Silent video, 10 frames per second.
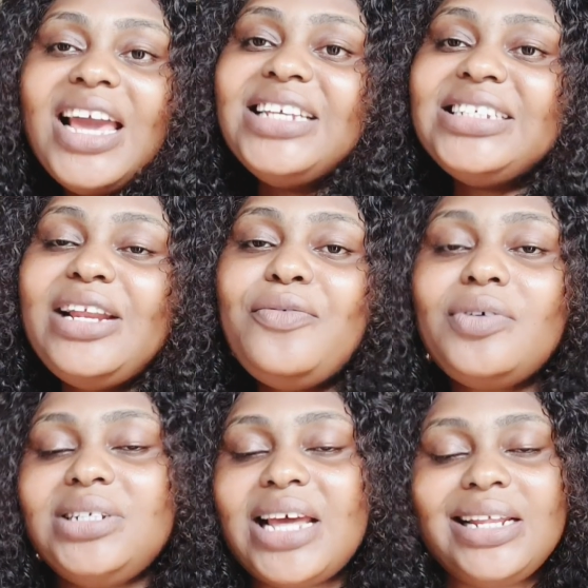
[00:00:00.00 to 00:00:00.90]
It's selling
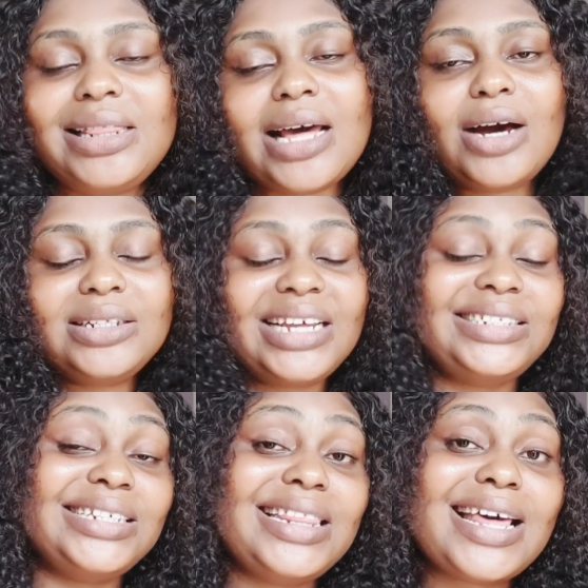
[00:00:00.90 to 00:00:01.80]
for
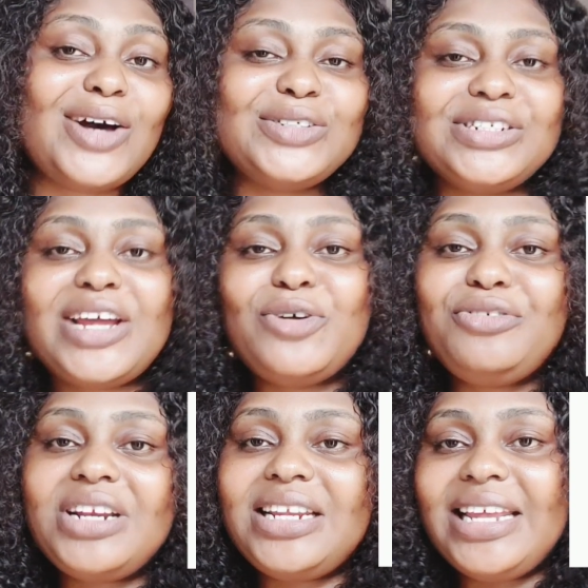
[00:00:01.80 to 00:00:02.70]

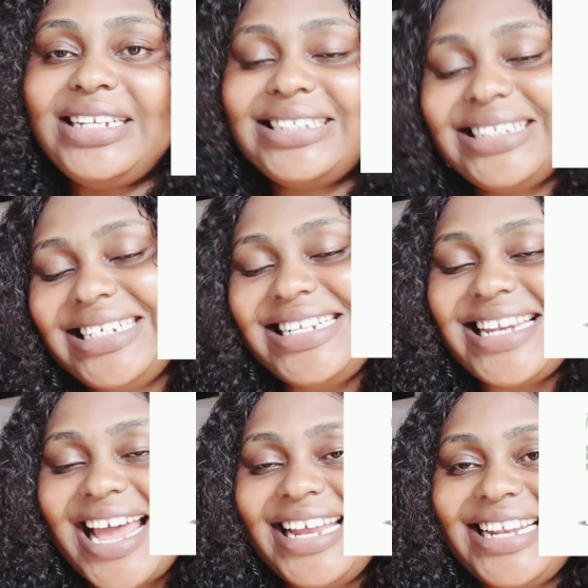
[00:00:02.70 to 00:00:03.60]

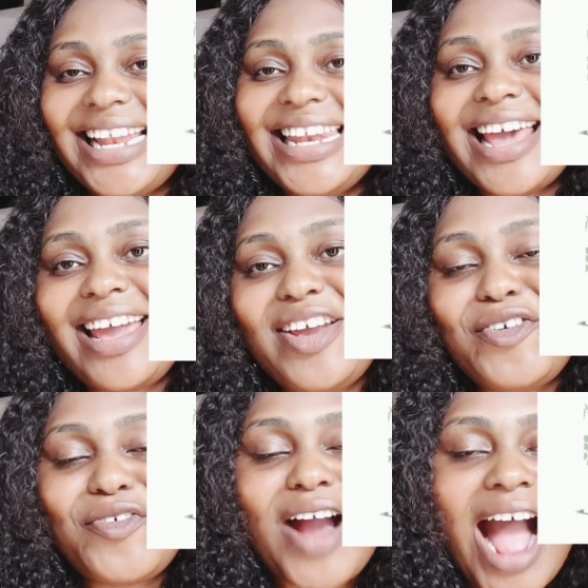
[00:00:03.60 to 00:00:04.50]
19,999 naira.
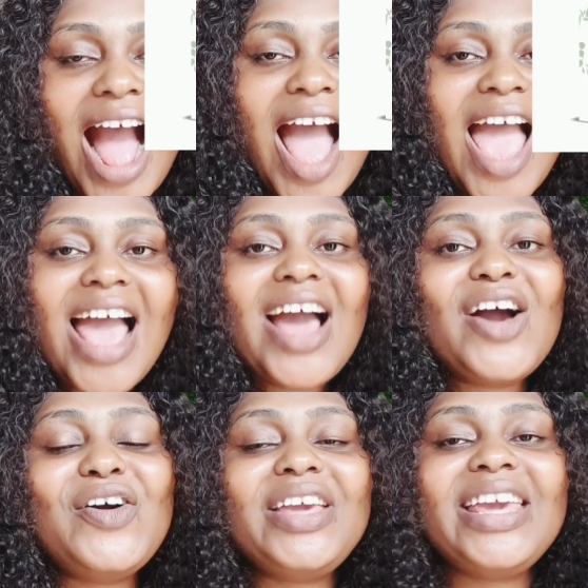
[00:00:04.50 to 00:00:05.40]

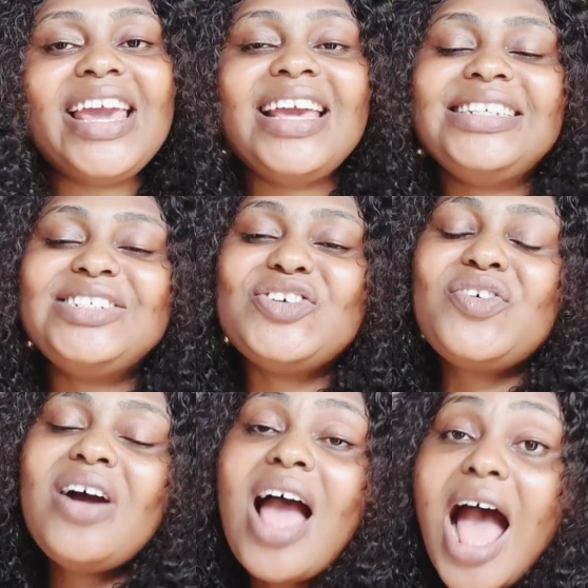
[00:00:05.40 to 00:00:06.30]
Okay,
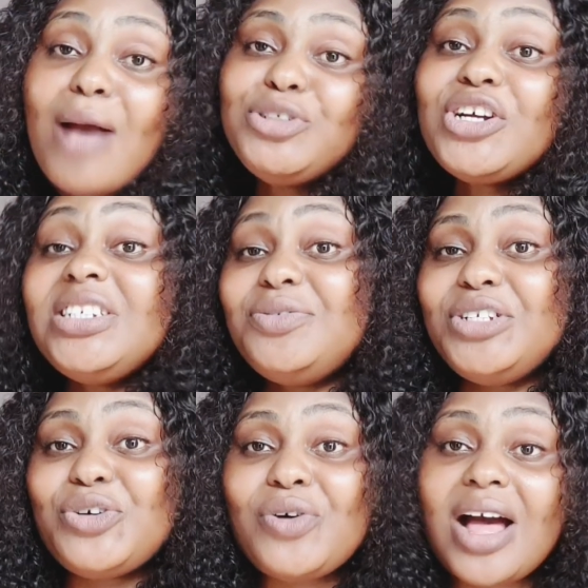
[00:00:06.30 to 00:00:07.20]
so I'm sure this
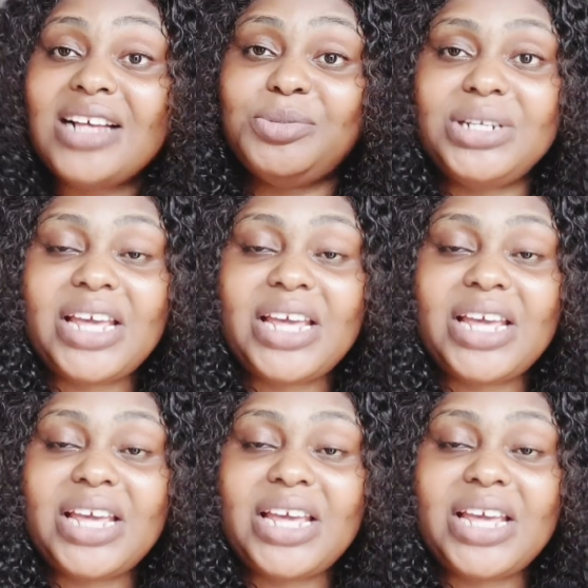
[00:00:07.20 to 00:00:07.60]
video has been